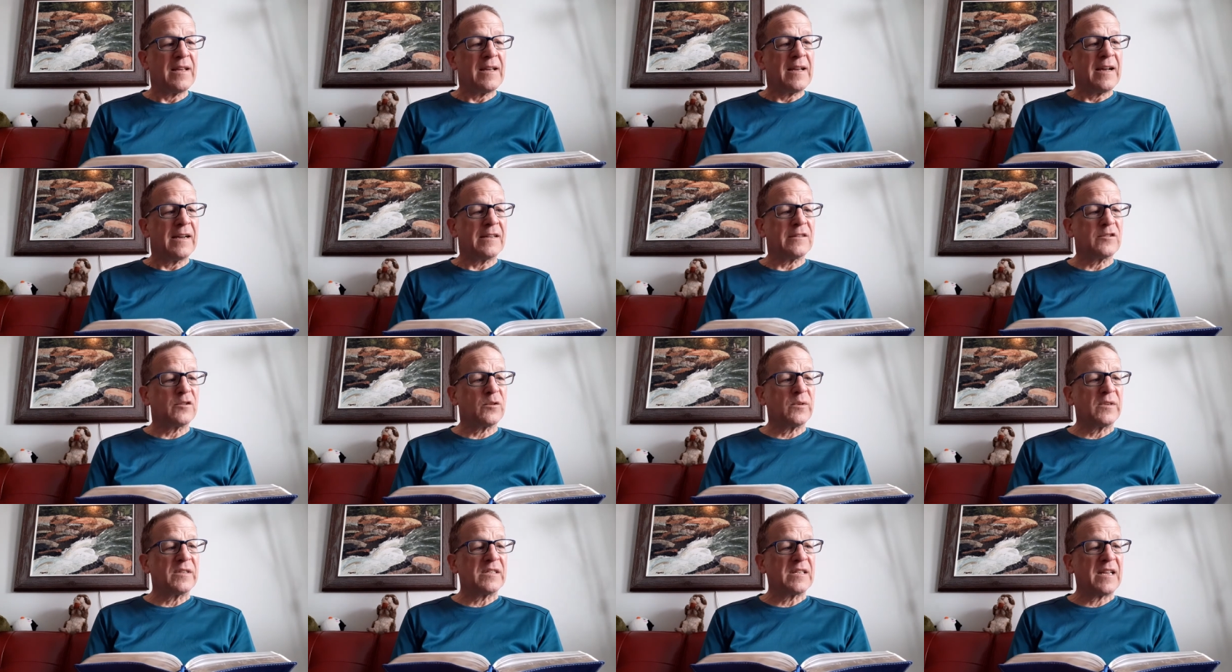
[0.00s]
And
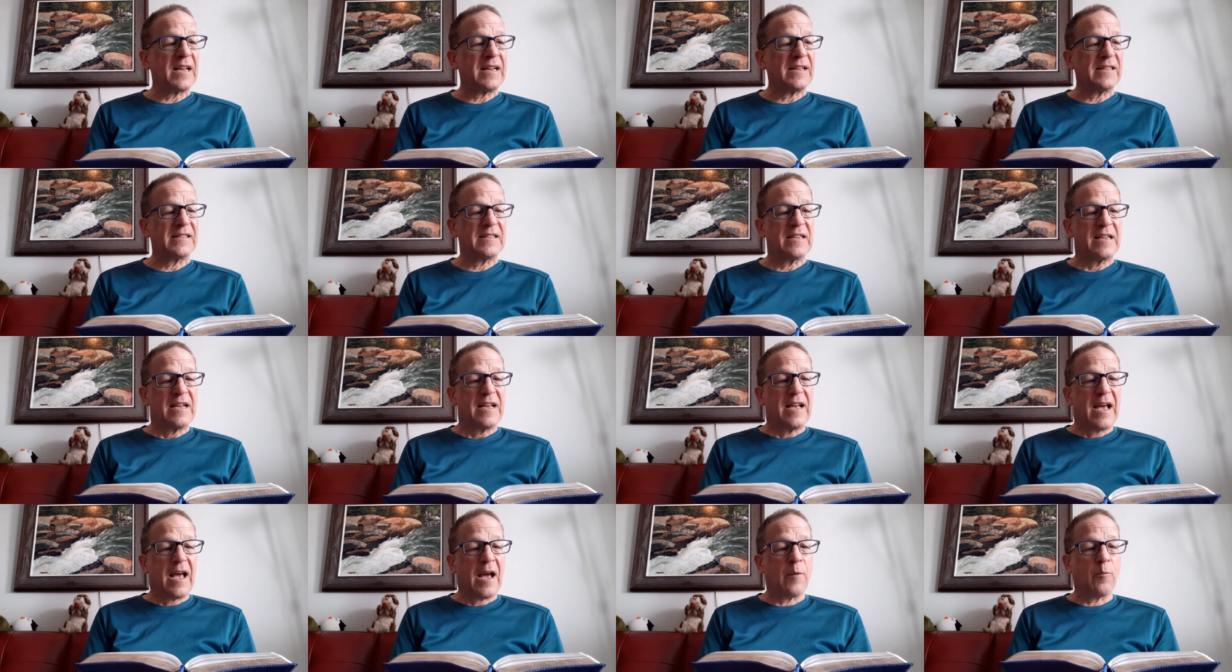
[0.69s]
so he says,
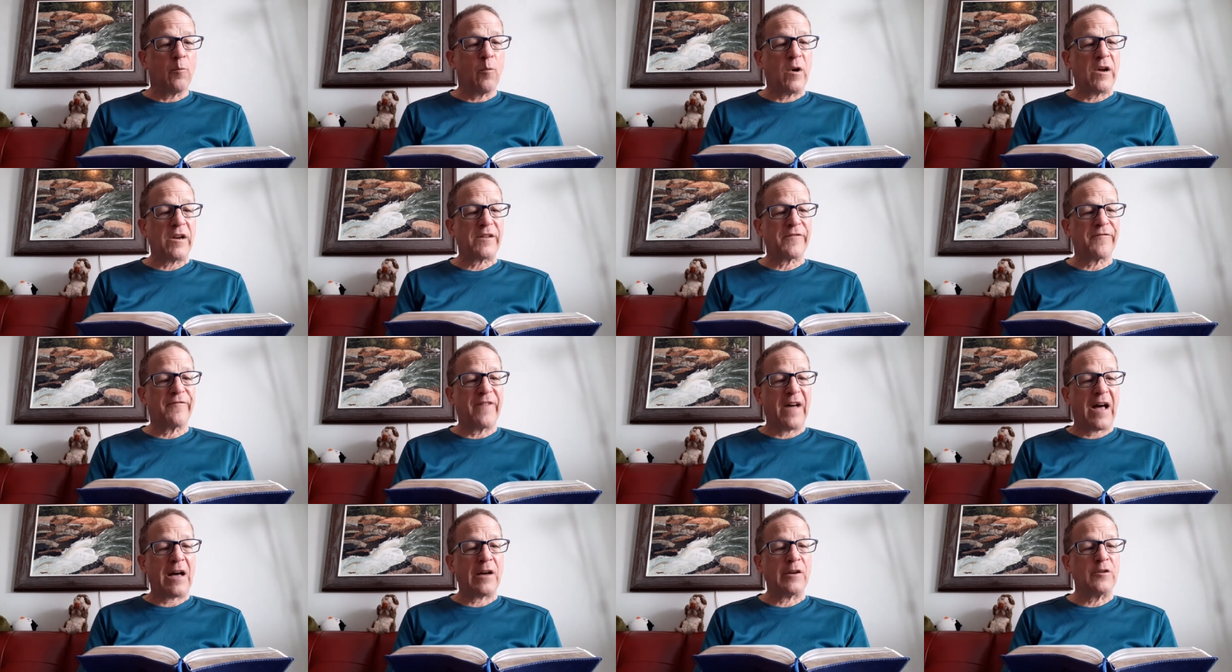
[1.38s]
And what
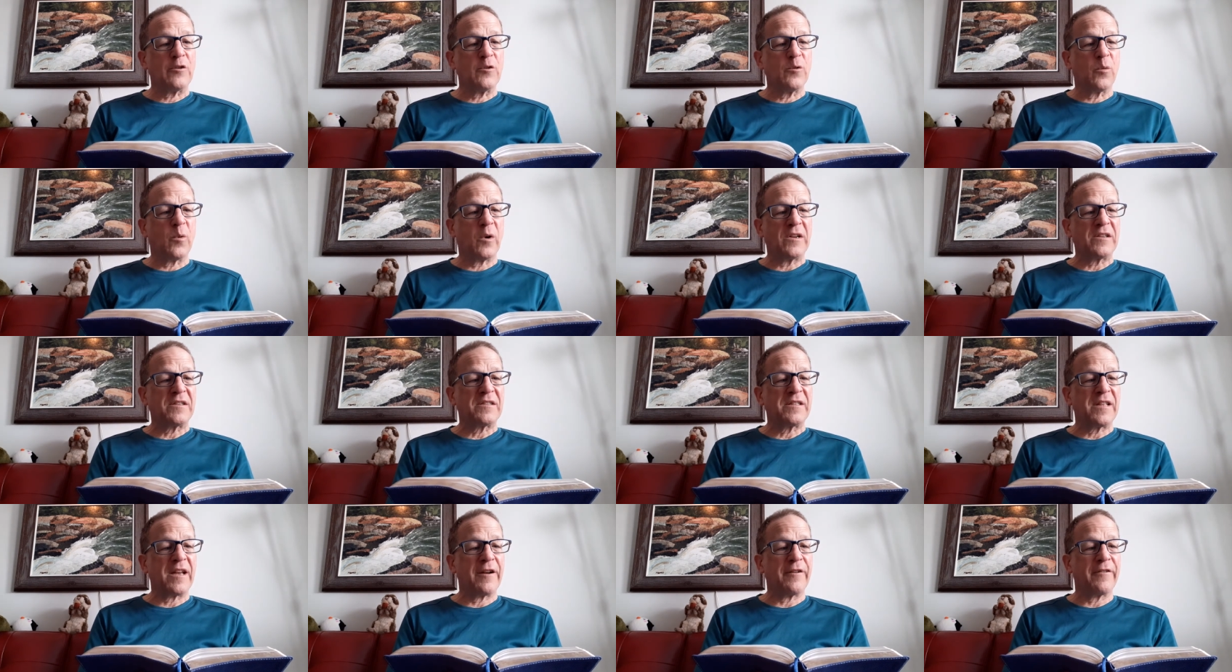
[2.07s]
value
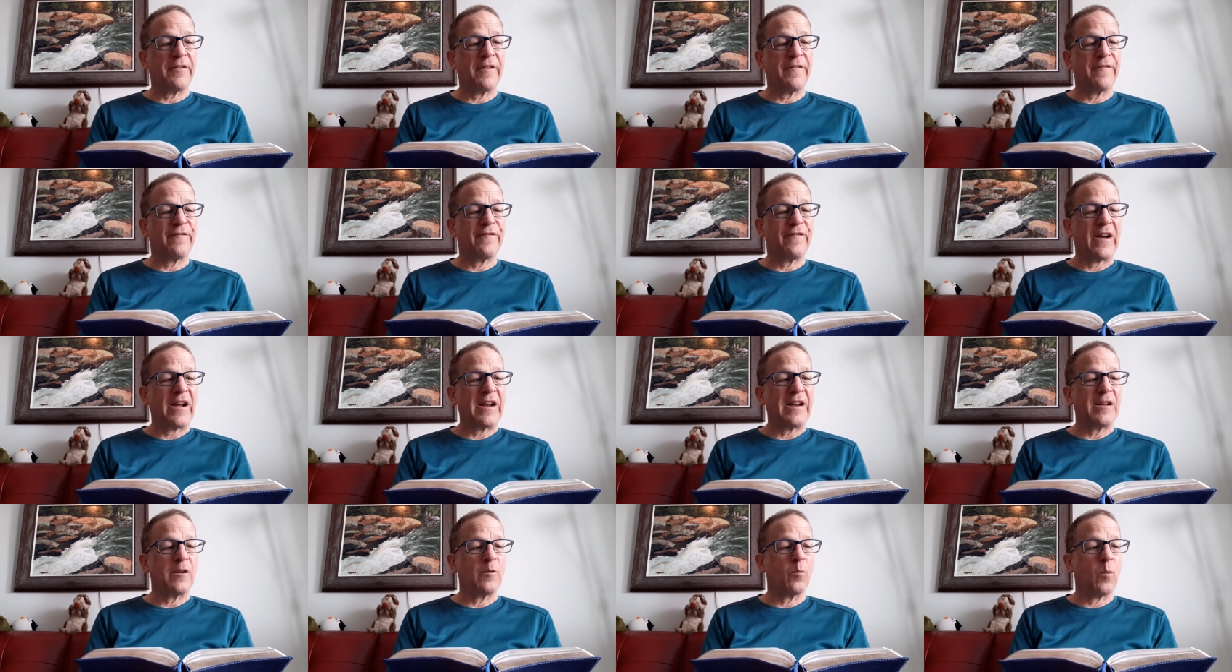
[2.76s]
was there in
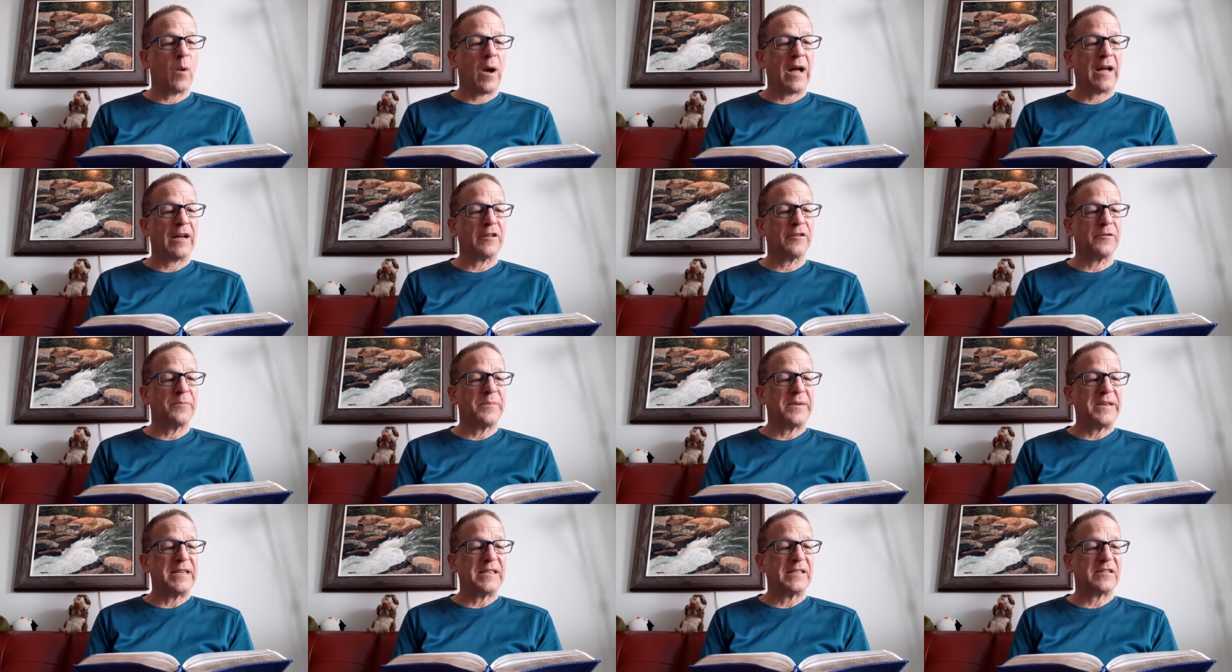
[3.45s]
fighting wild
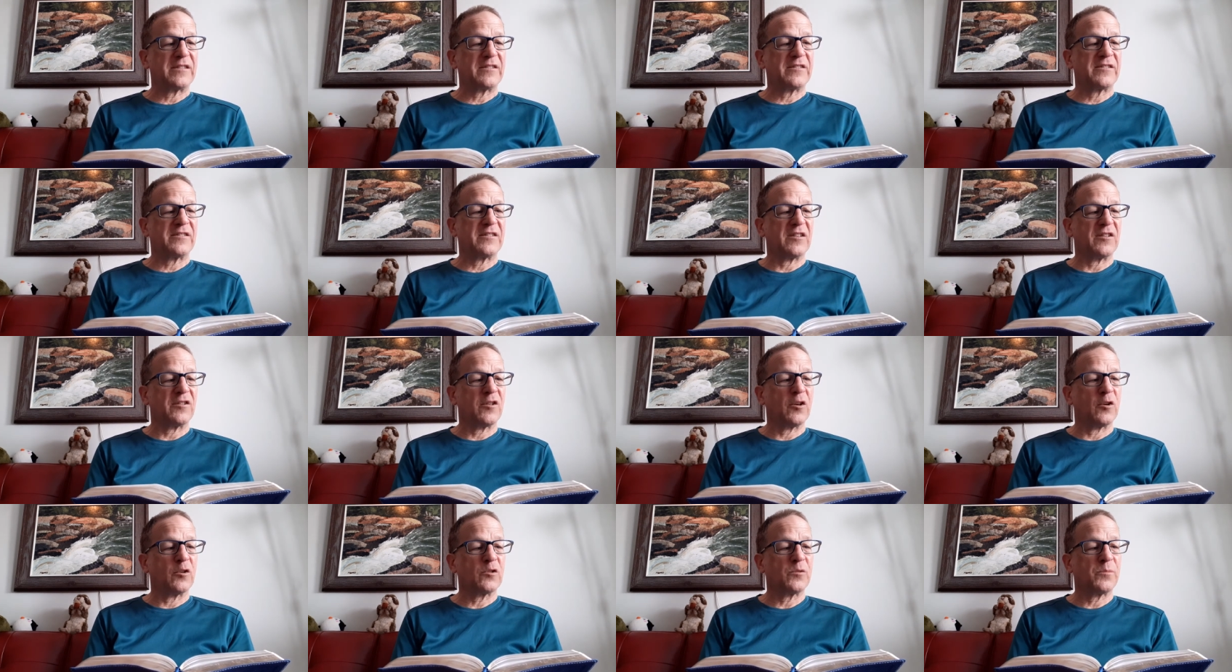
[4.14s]
beasts,
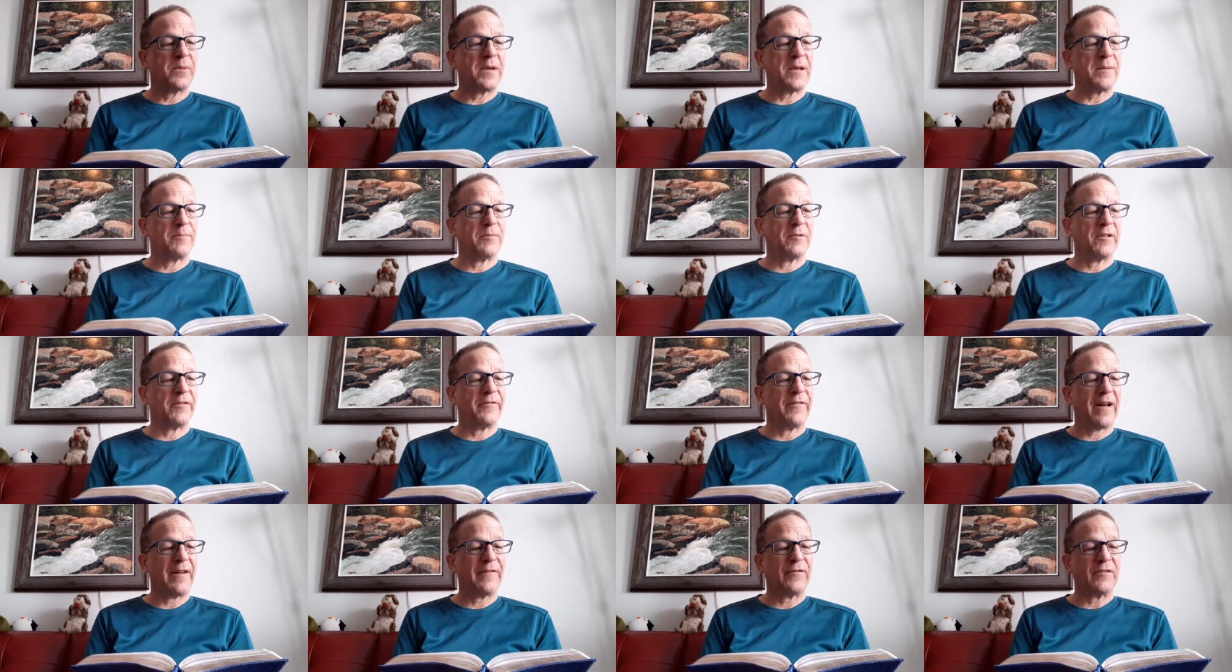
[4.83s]
those people
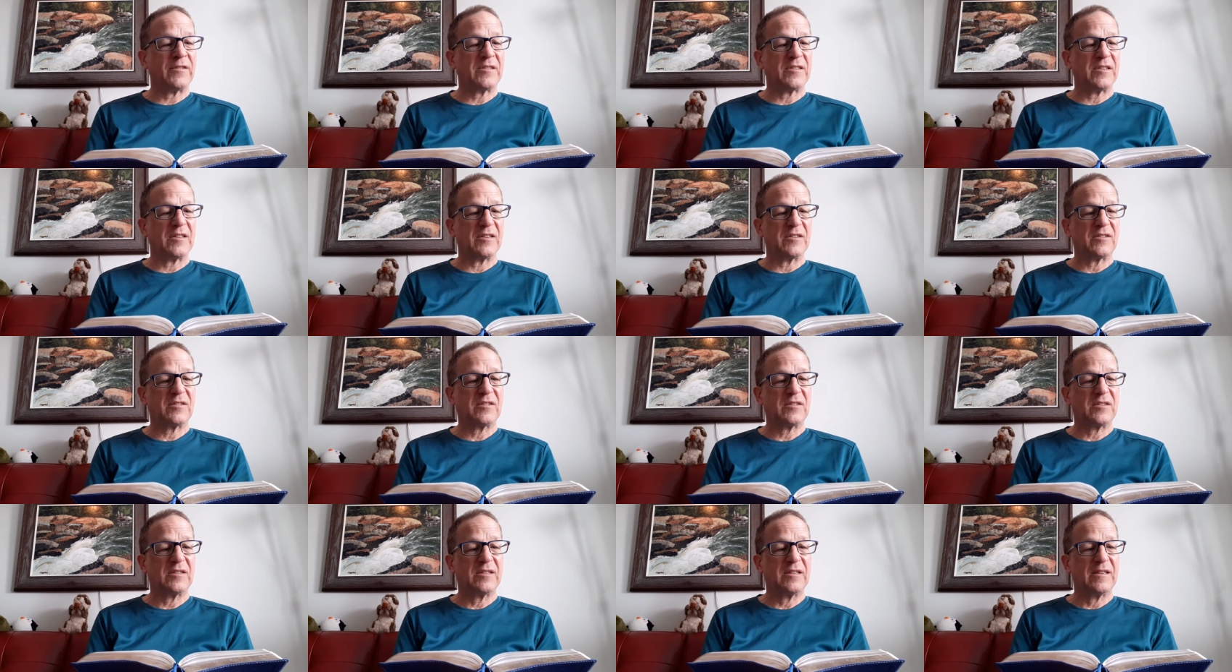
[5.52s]
of
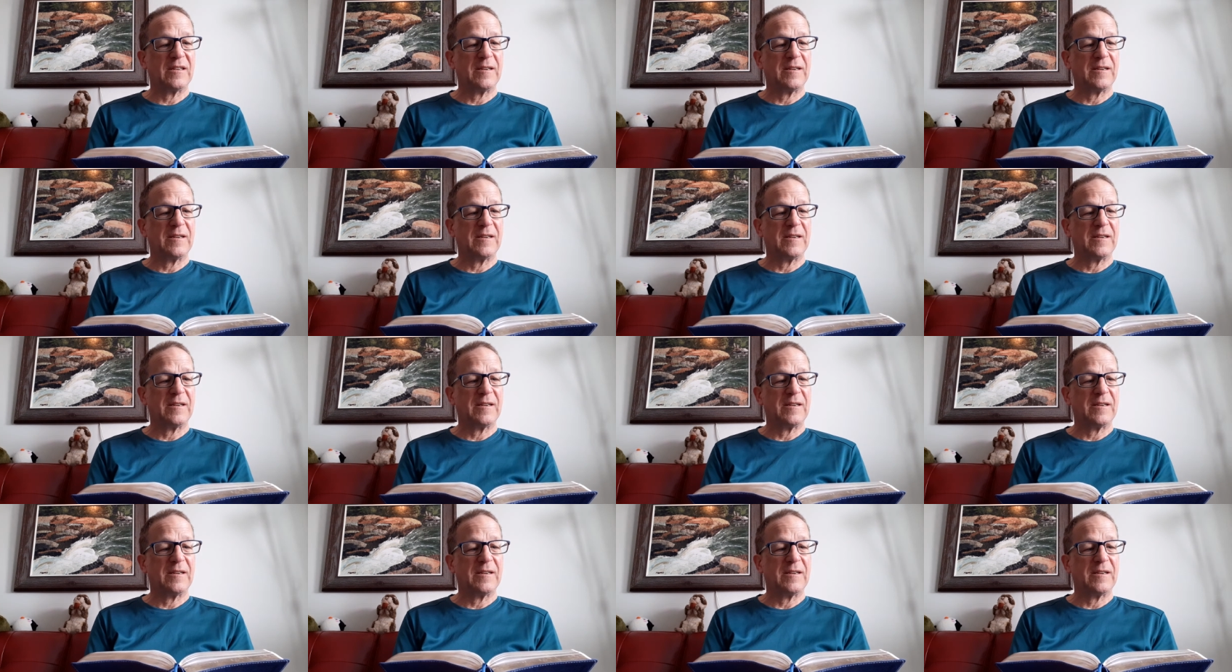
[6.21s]
Ephesus,